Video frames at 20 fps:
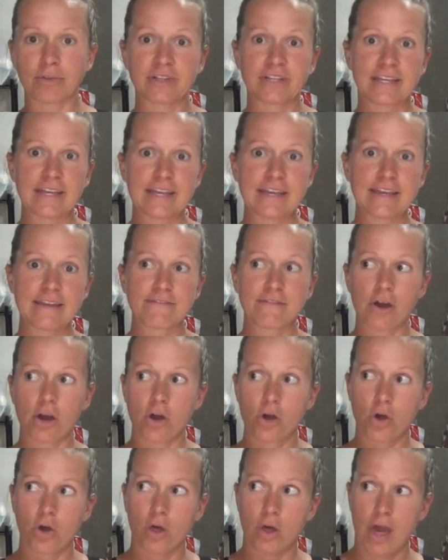believe
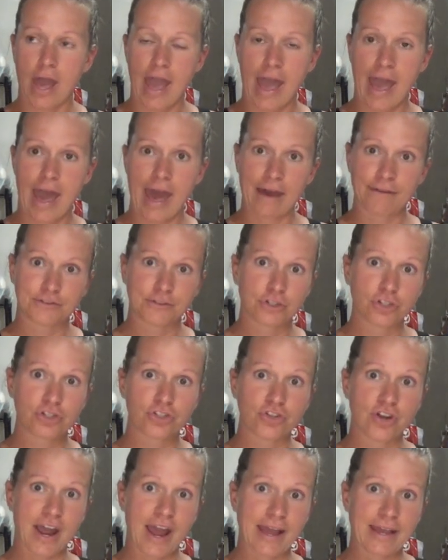after
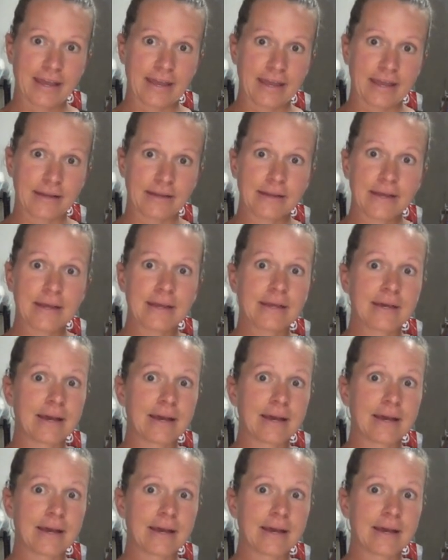Dragon,